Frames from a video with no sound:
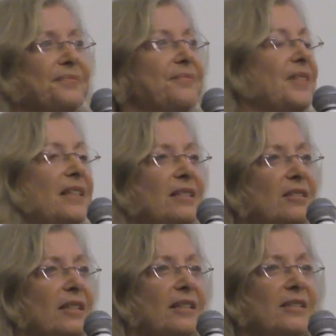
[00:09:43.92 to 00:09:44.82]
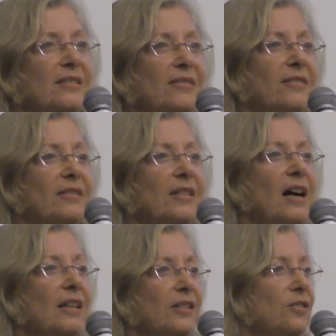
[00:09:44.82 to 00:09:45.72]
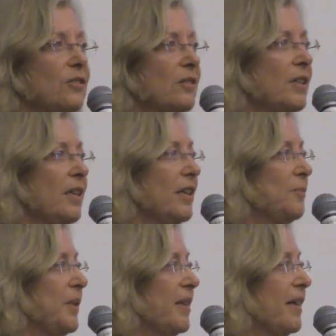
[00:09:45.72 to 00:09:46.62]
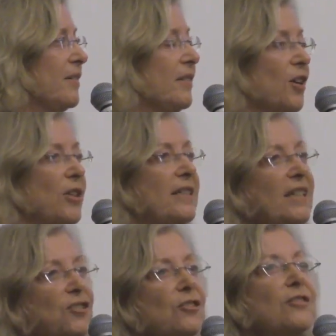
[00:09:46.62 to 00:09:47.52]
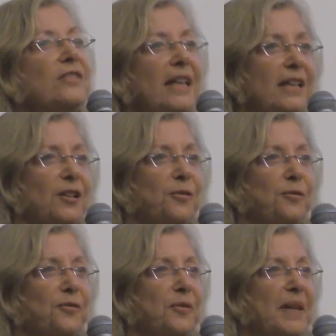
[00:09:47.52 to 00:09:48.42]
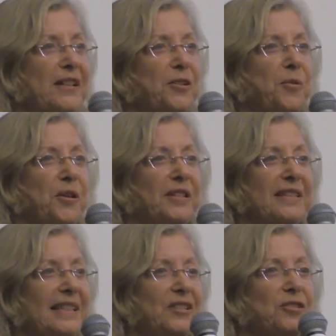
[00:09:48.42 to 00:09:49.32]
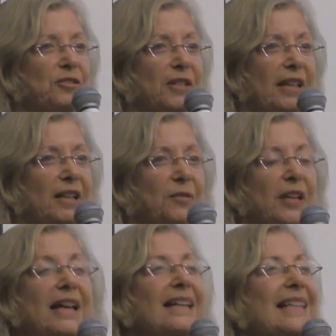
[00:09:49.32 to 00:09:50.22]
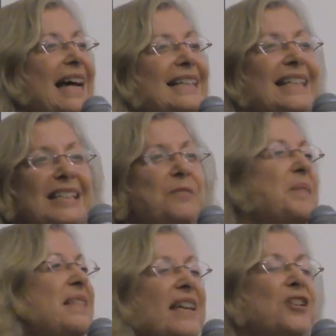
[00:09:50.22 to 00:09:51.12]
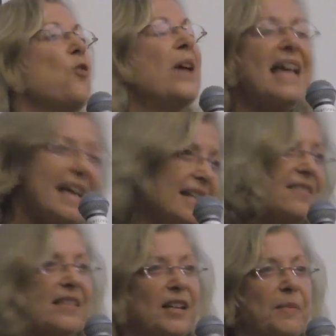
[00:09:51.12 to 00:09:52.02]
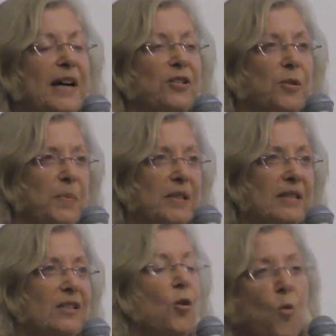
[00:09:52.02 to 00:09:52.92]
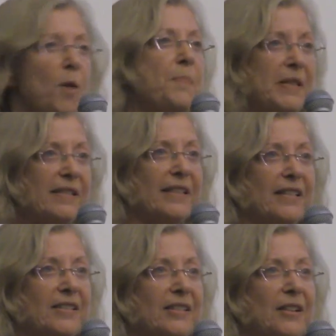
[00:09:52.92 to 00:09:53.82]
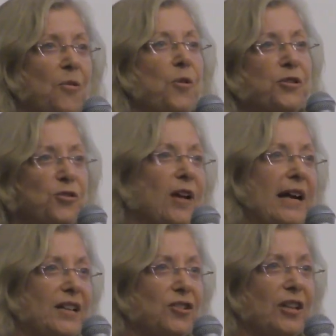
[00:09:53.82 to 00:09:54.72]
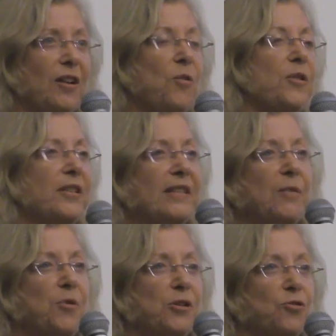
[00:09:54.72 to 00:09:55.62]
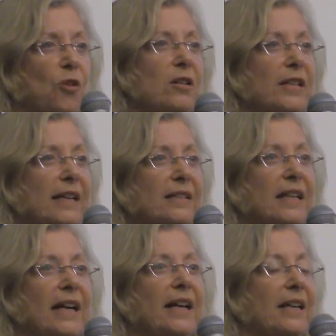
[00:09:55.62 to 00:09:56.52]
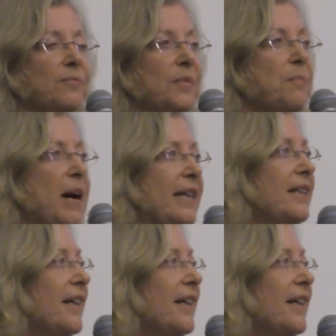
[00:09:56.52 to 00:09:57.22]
this, this, college kid, because they're a digital native. The magic word is digital native. That doesn't mean they know anything about your business or business or strategy, or that they weren't drunk last night and might